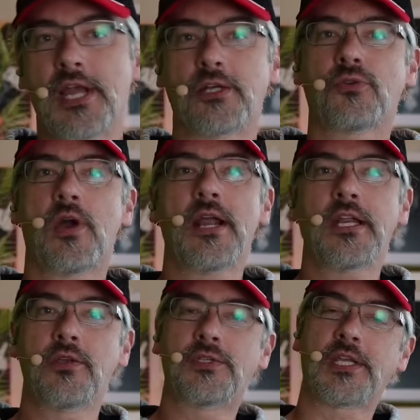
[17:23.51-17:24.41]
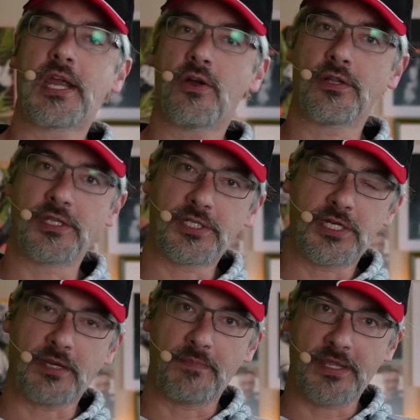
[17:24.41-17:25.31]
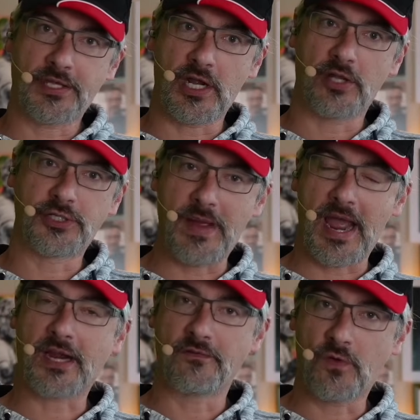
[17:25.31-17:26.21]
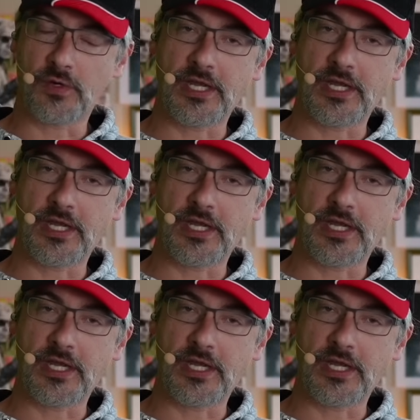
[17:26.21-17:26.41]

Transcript: I try to use the carrot and the stick methodology back and forth.